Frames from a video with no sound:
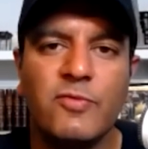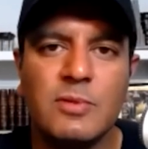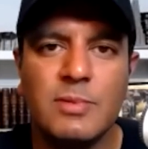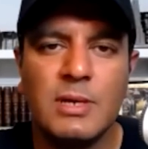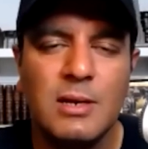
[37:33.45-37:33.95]
from the
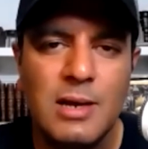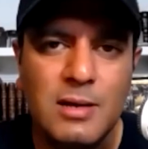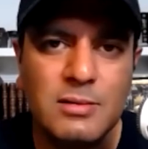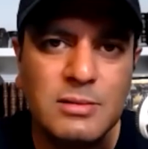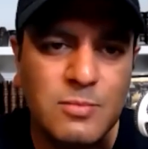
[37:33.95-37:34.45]
beginning
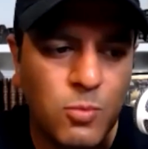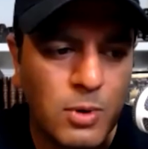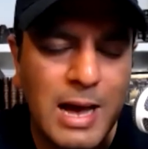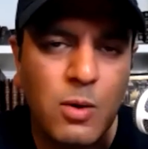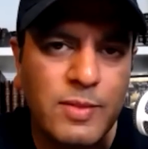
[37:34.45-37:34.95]

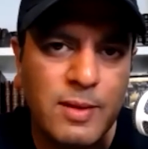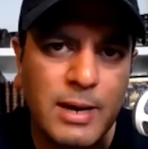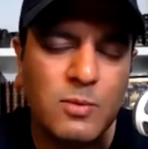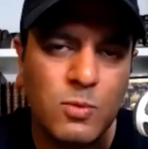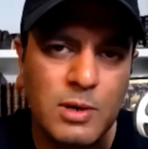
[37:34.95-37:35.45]
how their
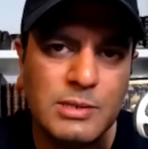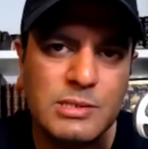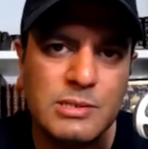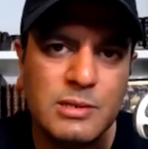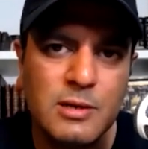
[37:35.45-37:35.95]
mind
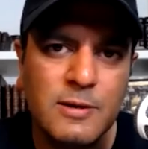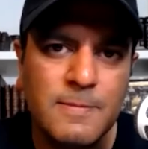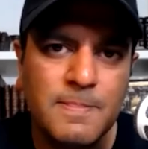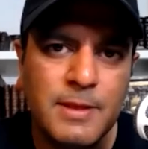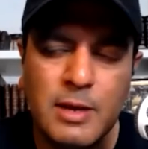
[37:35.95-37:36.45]
works.
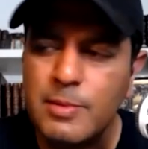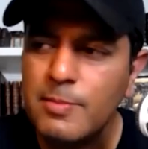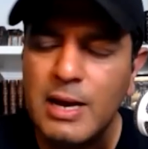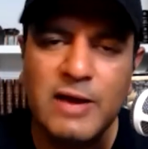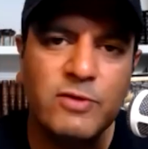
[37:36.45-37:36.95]
I mean,
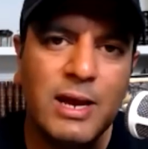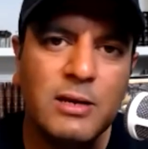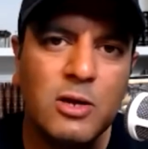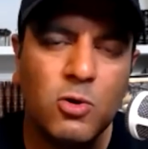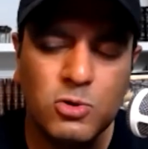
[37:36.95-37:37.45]
I have an
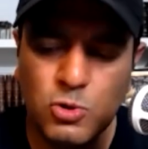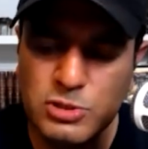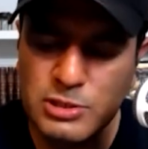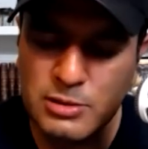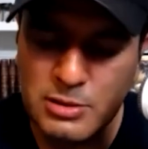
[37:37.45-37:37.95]
8-year-old
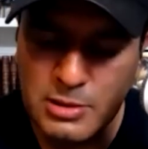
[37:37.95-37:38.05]
daughter.